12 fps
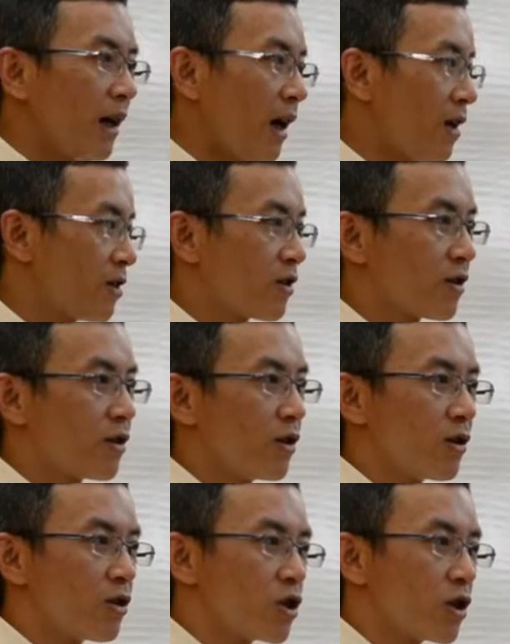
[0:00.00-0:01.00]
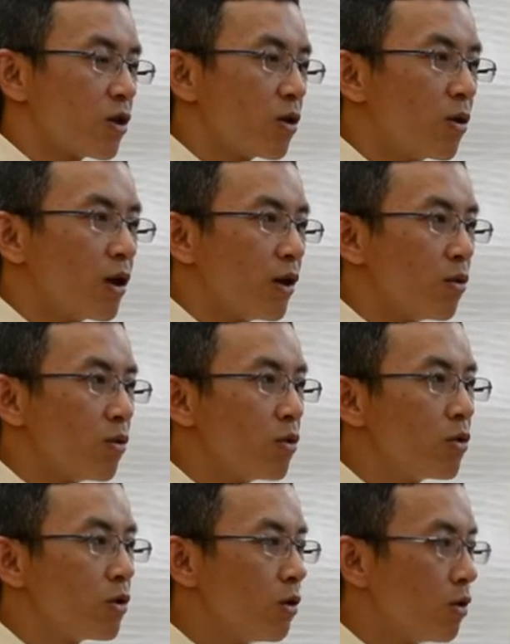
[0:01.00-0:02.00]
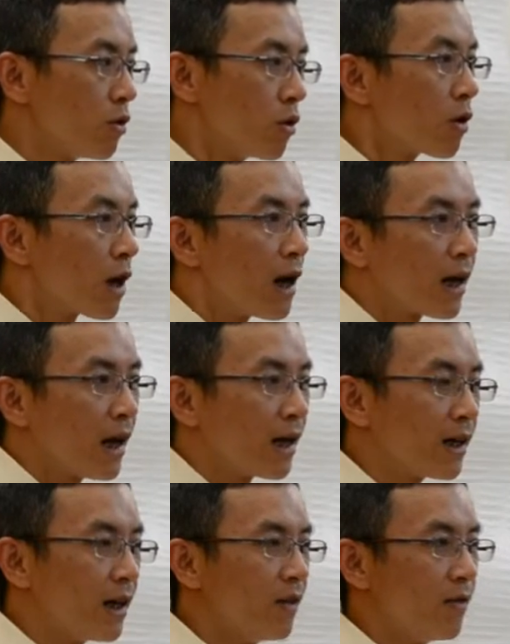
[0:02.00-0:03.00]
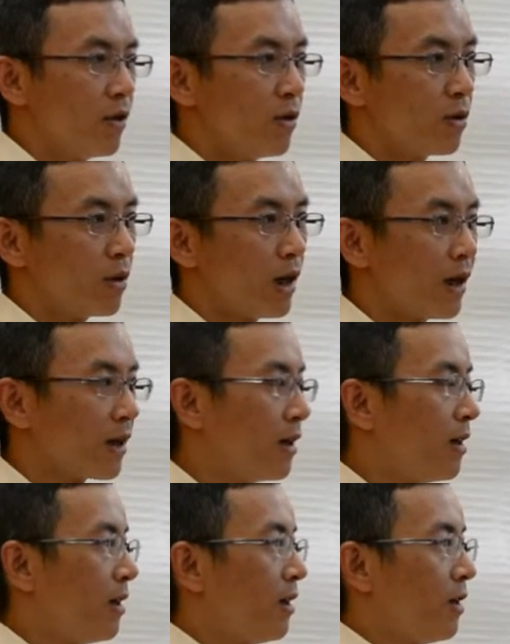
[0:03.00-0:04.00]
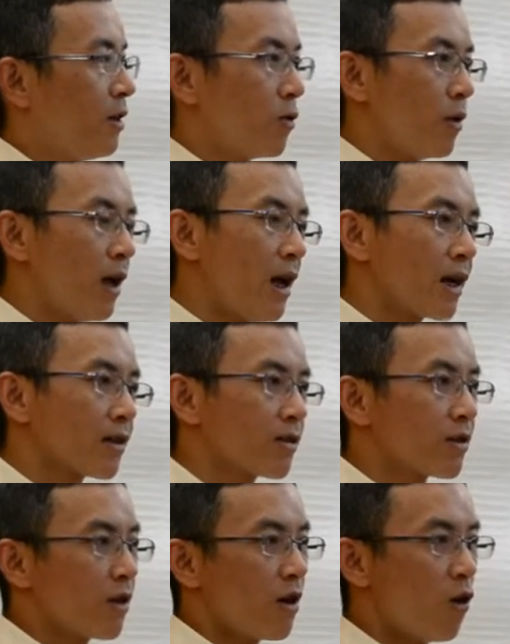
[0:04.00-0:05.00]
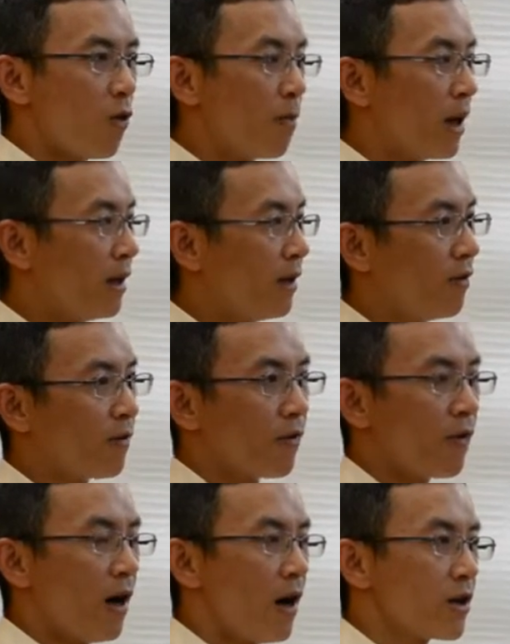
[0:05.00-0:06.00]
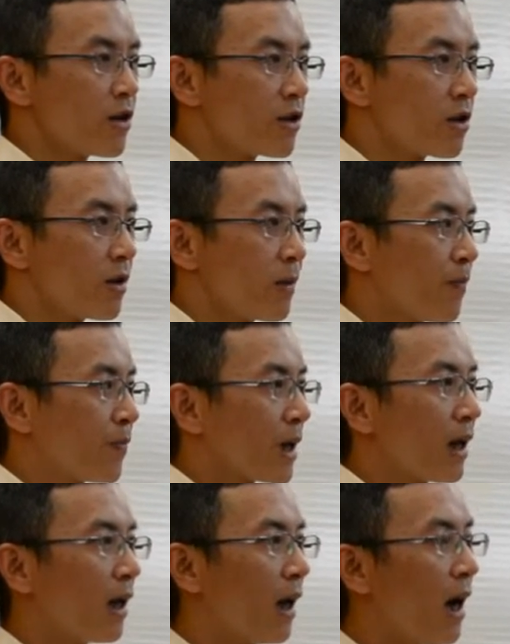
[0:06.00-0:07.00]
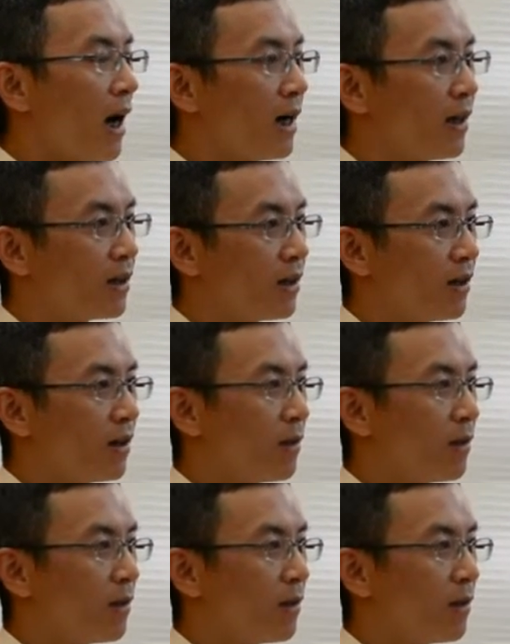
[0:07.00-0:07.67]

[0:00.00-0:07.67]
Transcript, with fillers: as qigong and yoga can give you like relax open fresh light